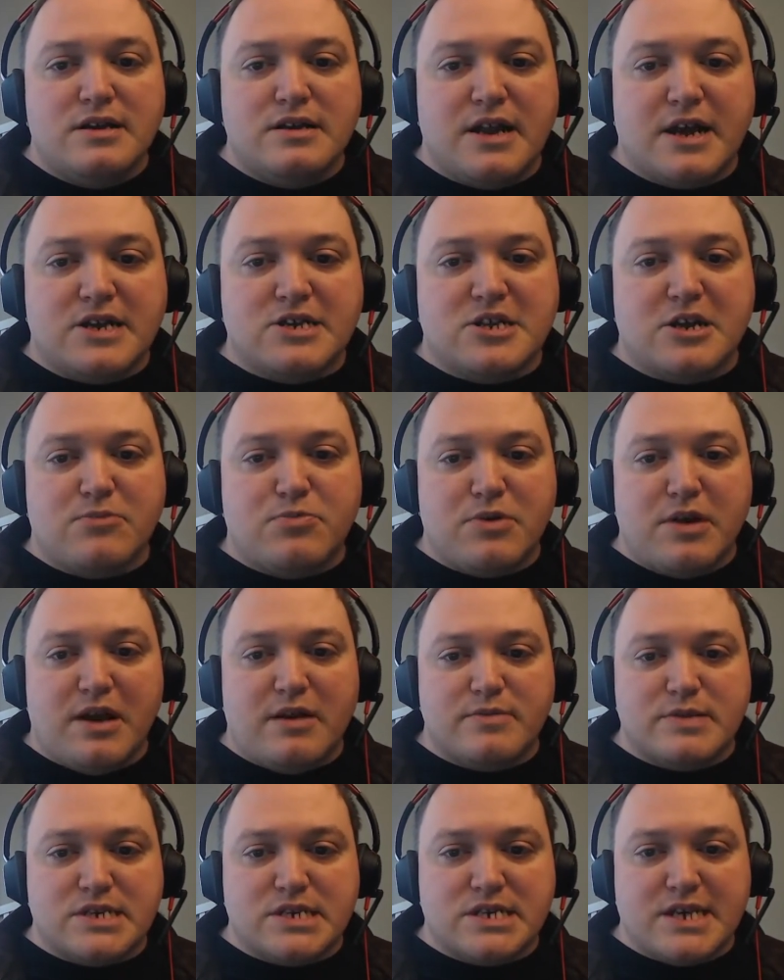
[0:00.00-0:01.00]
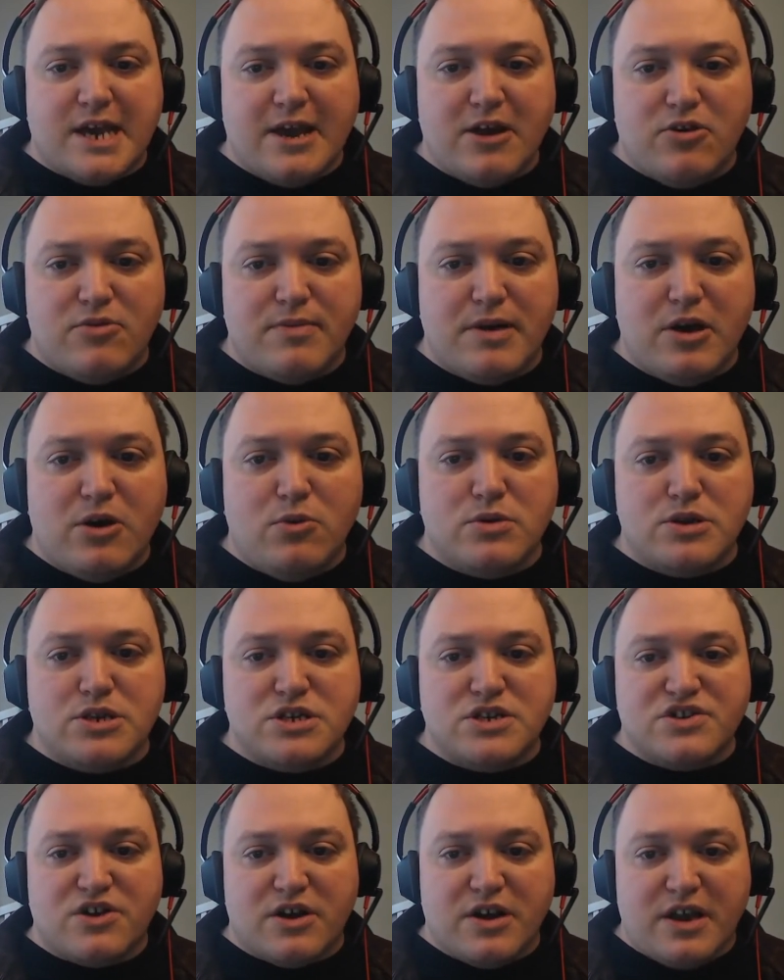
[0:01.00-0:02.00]
Next up, we have scale mail, which
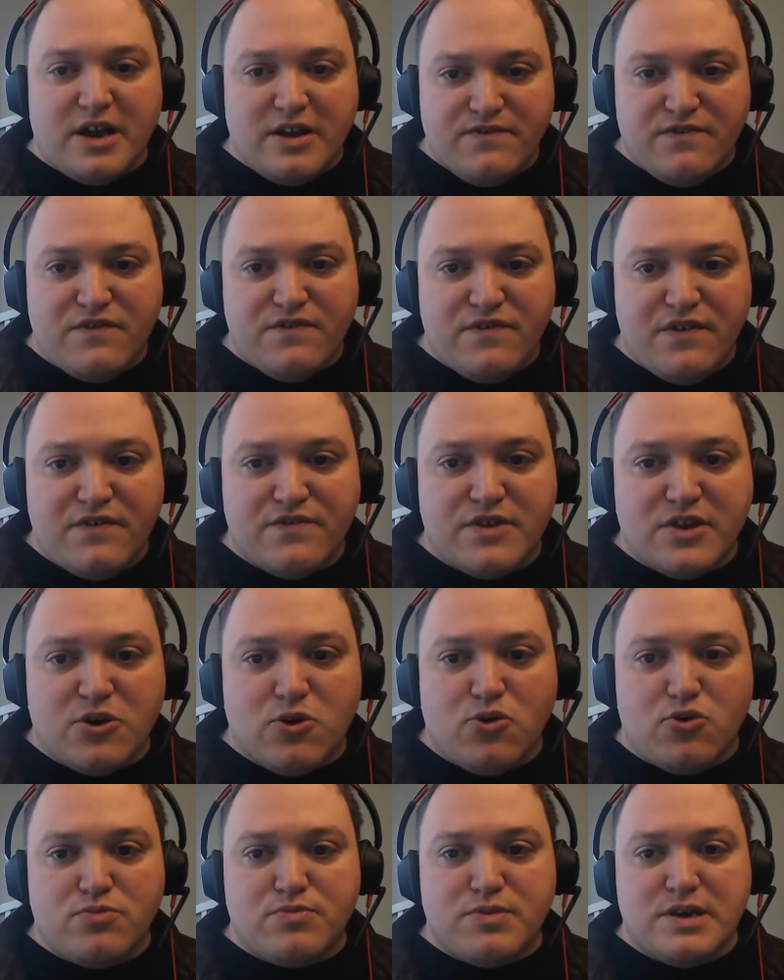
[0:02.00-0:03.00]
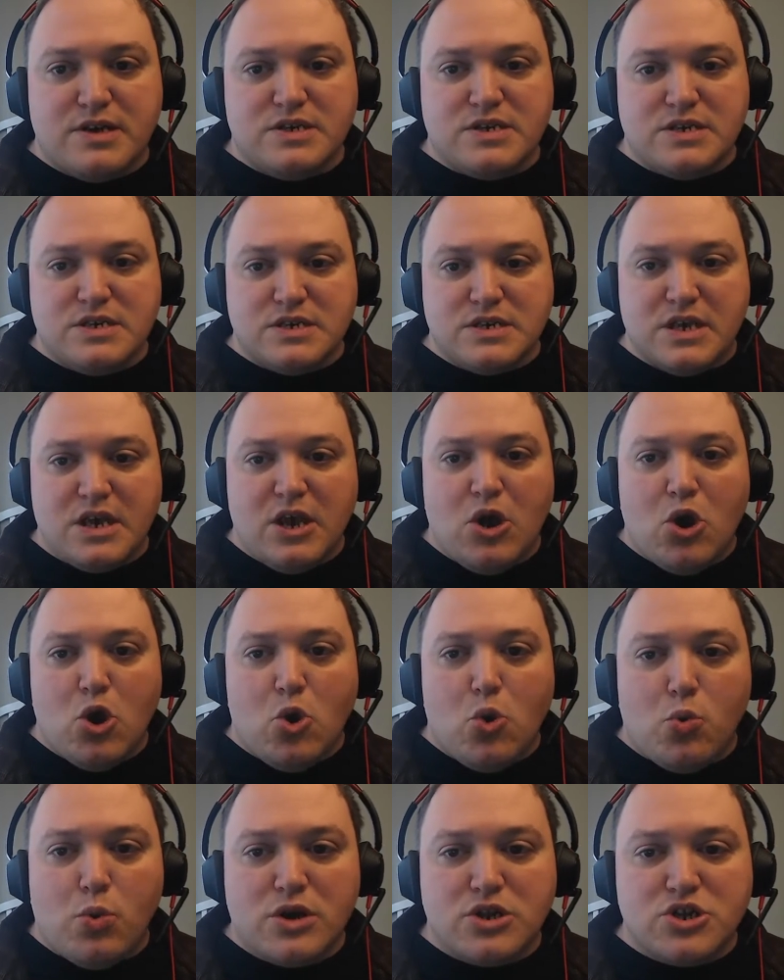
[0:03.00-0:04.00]
is again for 50 gold pieces,
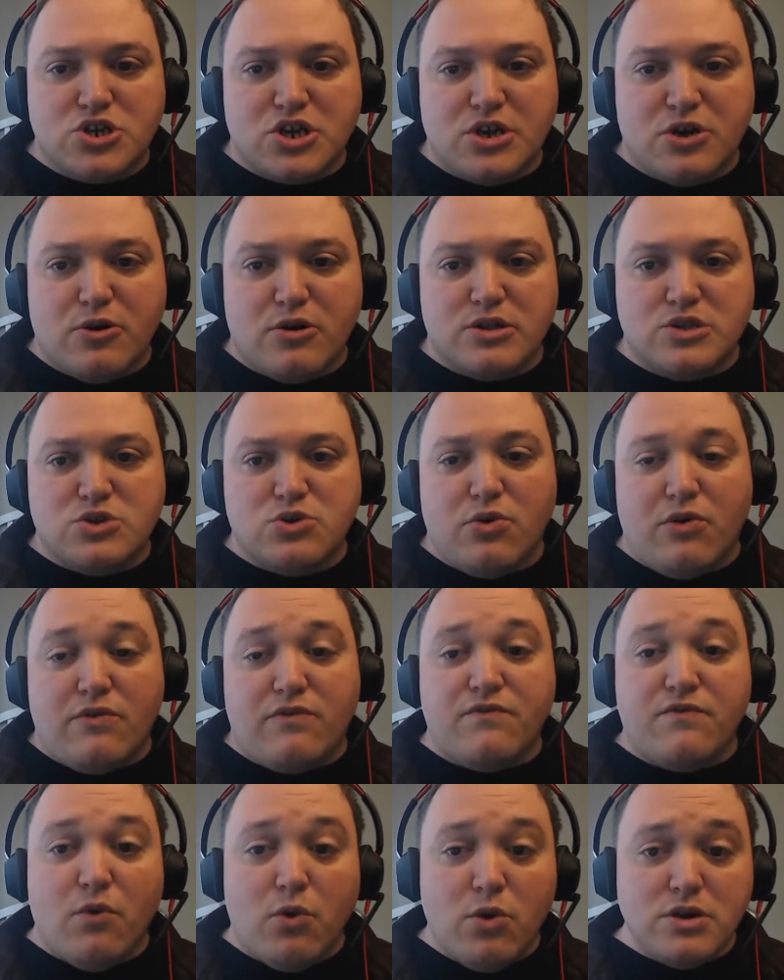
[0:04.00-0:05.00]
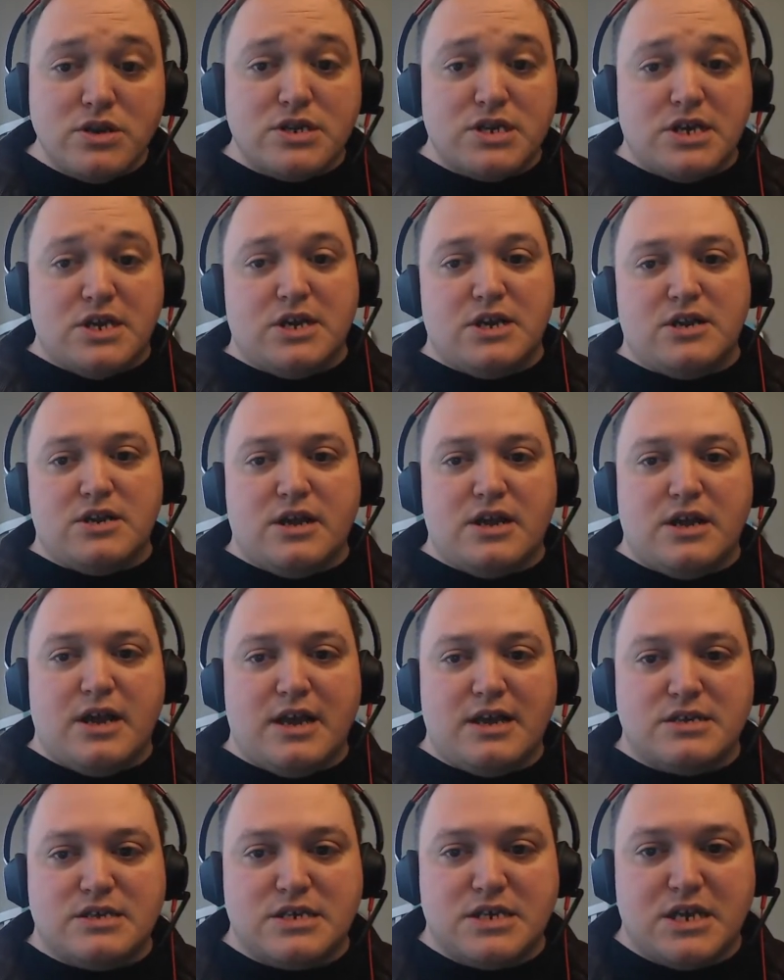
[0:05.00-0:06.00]
which guarantees you a 14
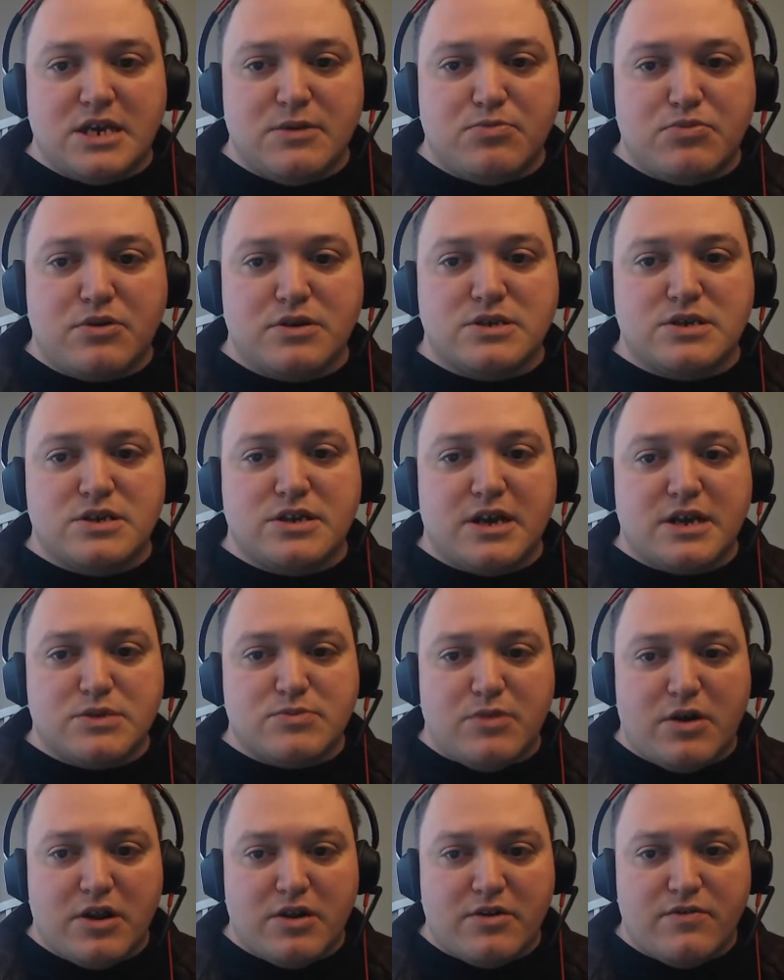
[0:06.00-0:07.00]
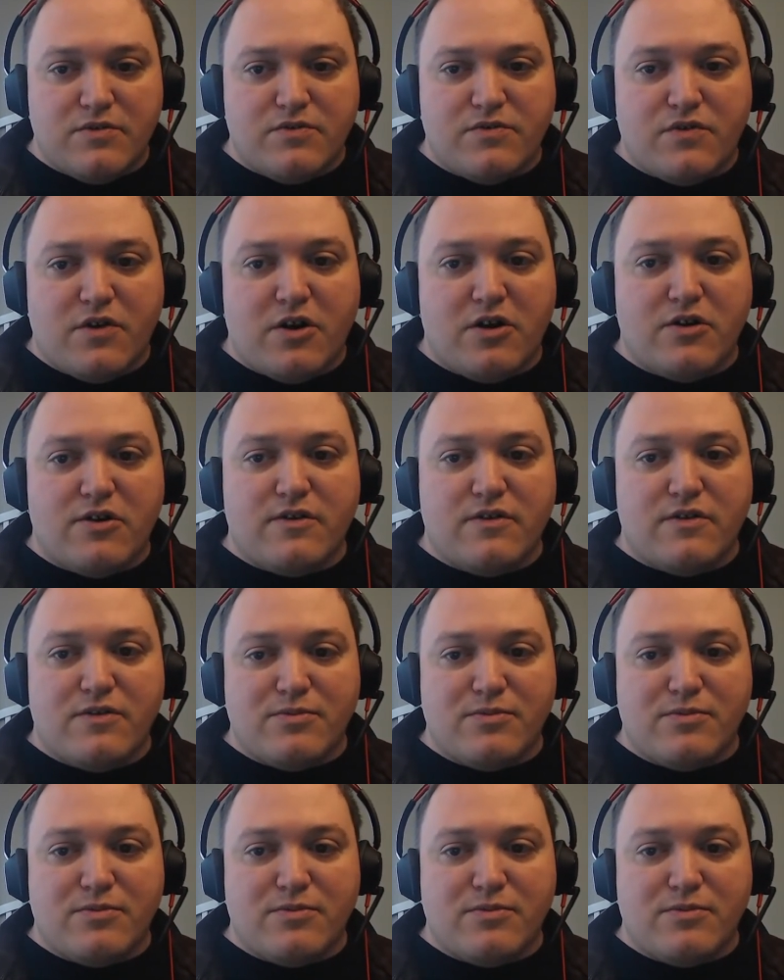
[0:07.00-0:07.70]
AC plus a dex modifier of